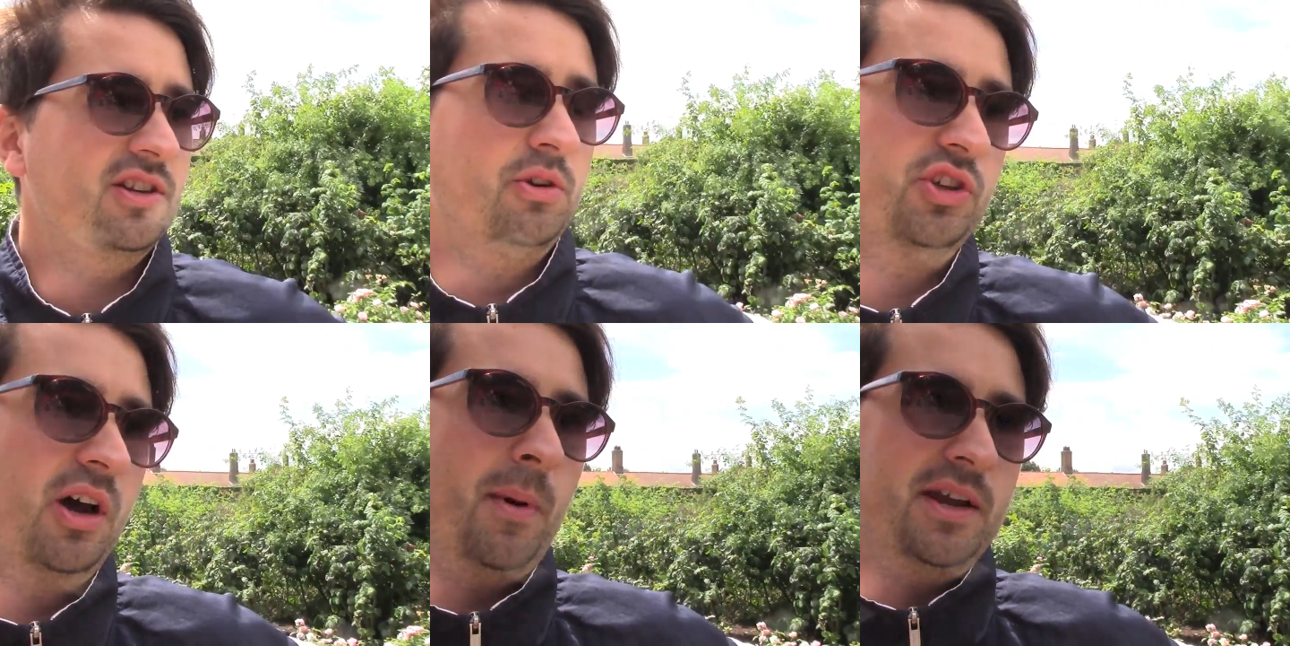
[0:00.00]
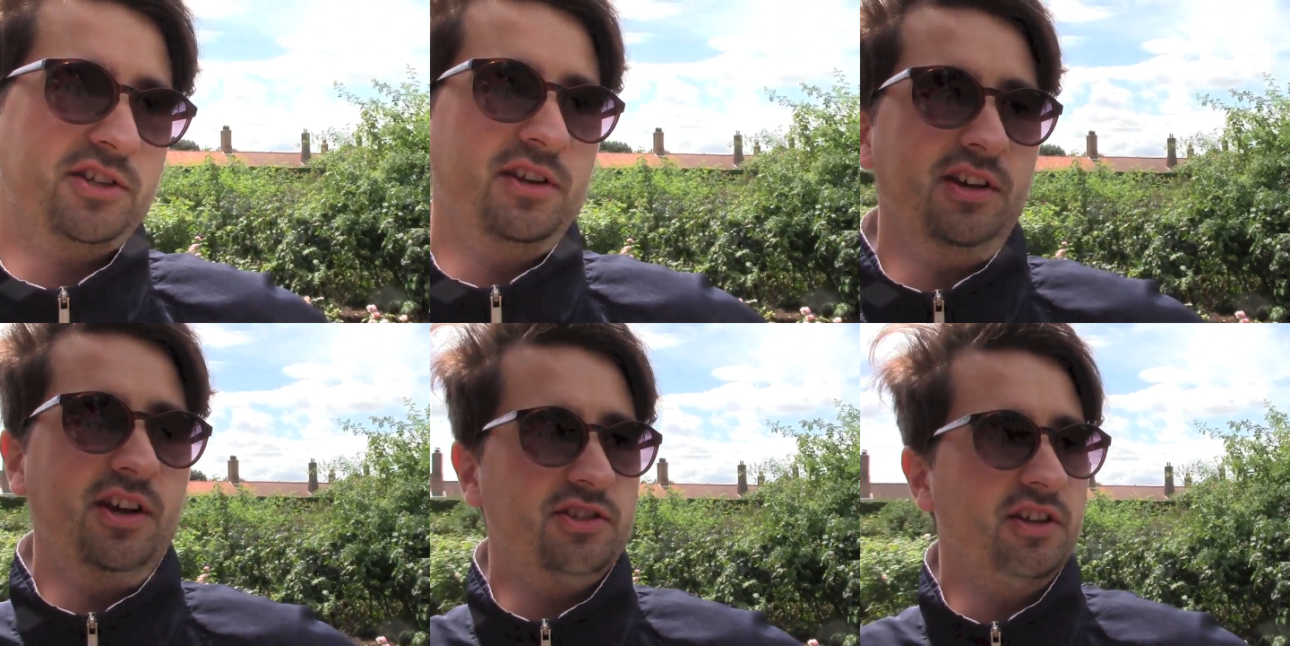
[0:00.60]
I looked at a
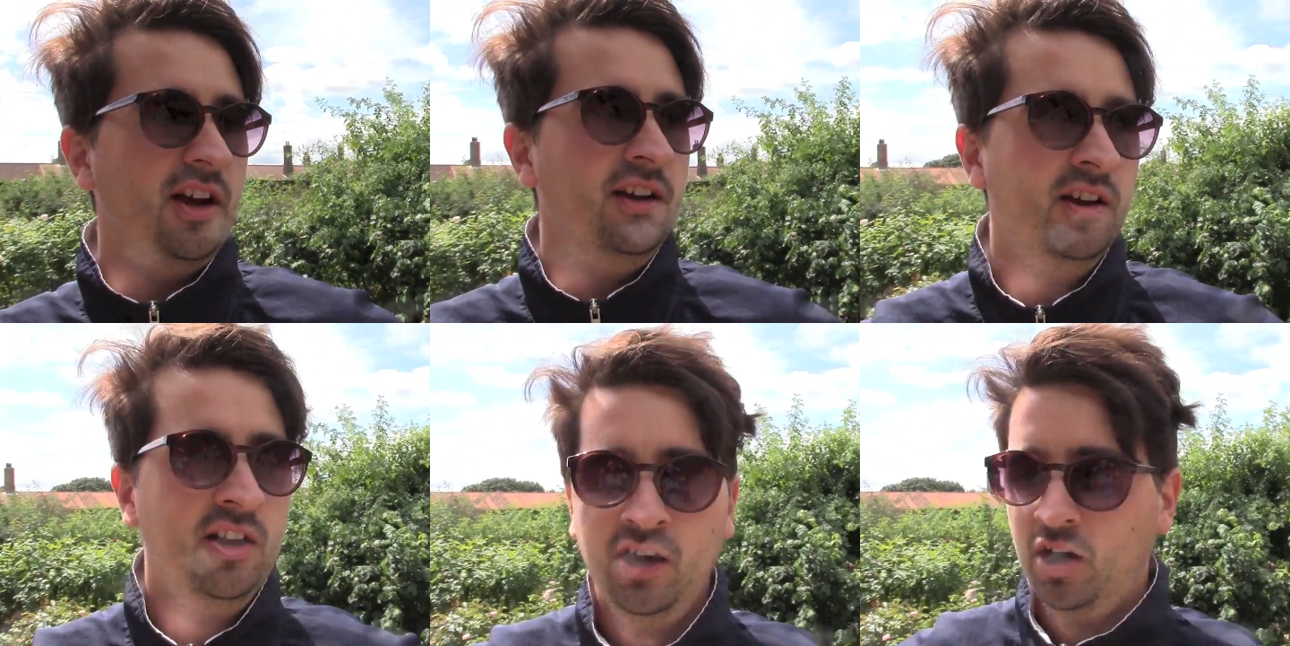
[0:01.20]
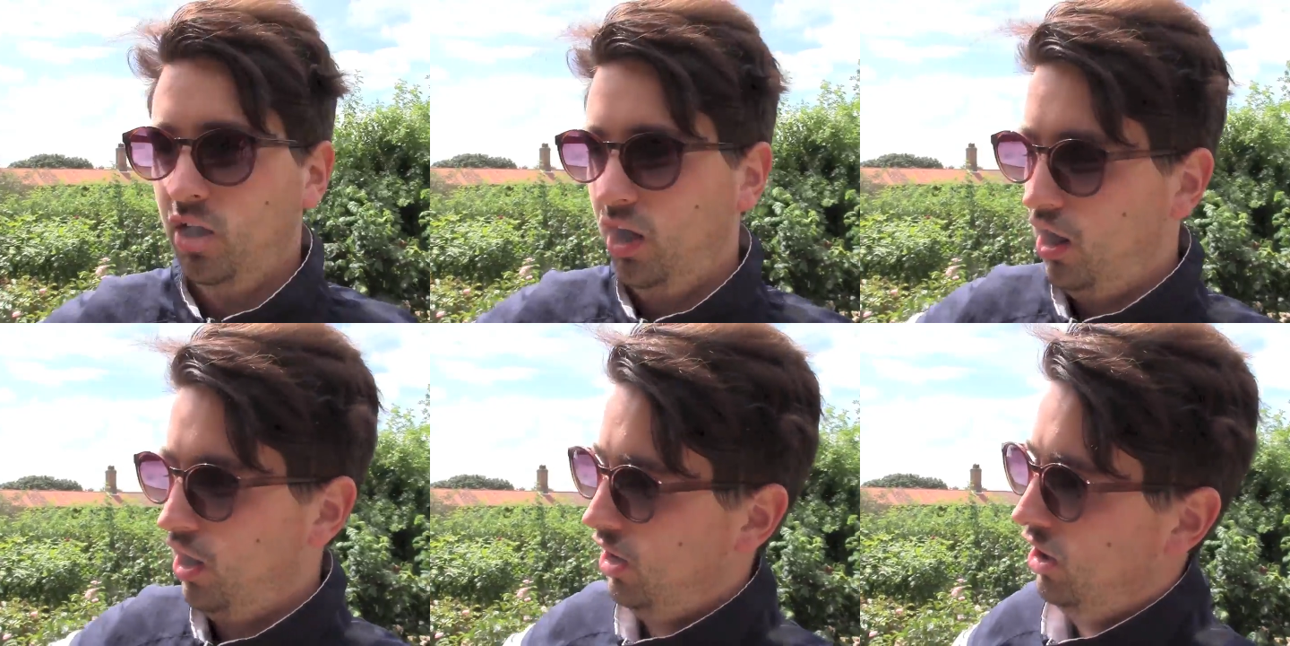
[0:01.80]
masonette yesterday.
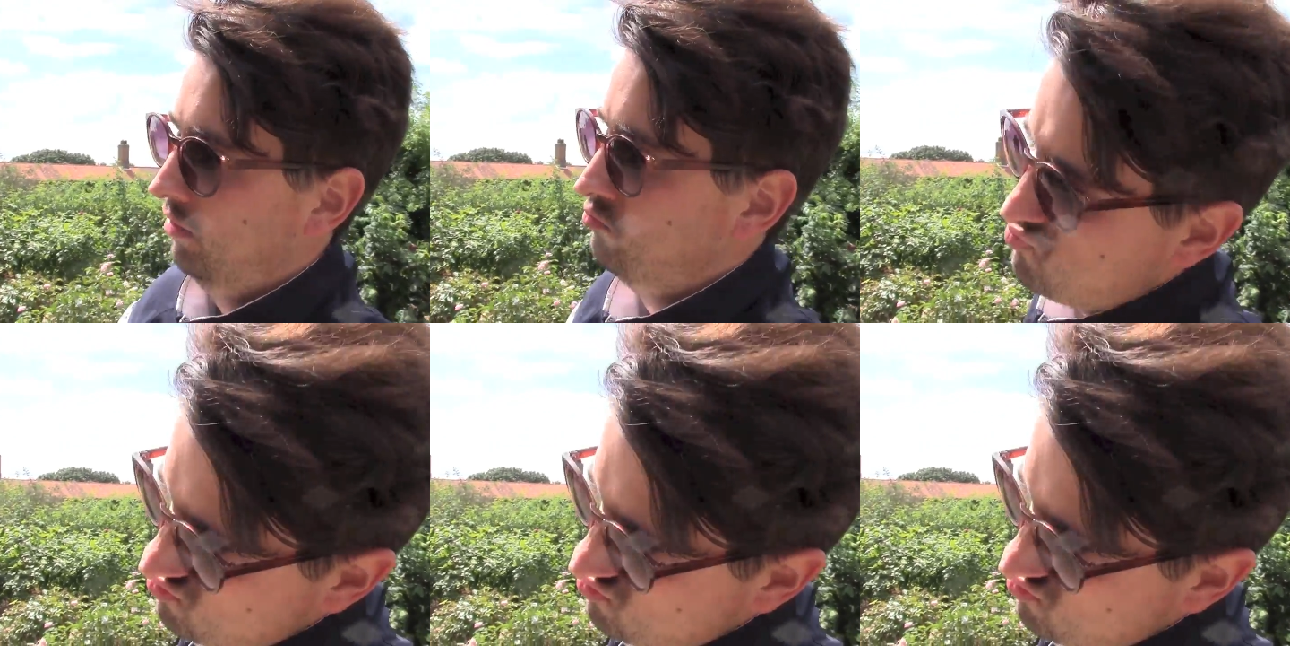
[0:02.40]
Um,